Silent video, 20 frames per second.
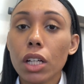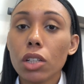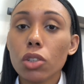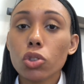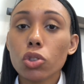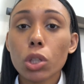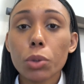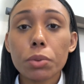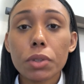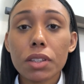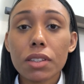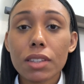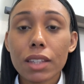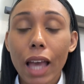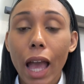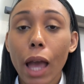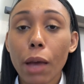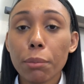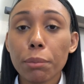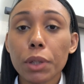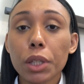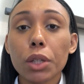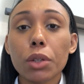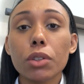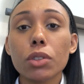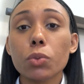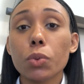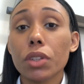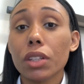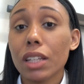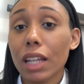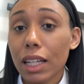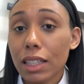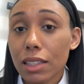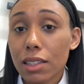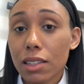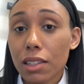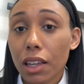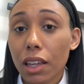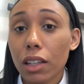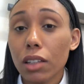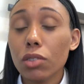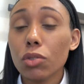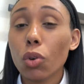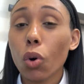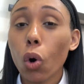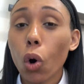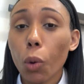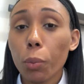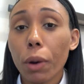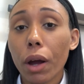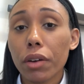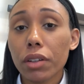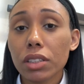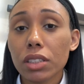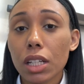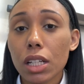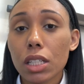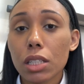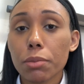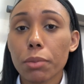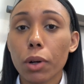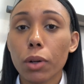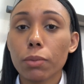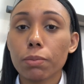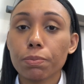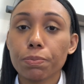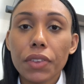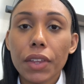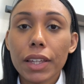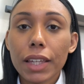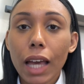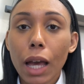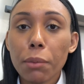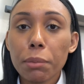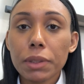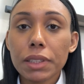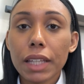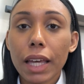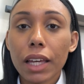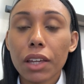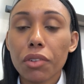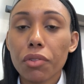Triptans can be used with an NSAID or paracetamol. They can be taken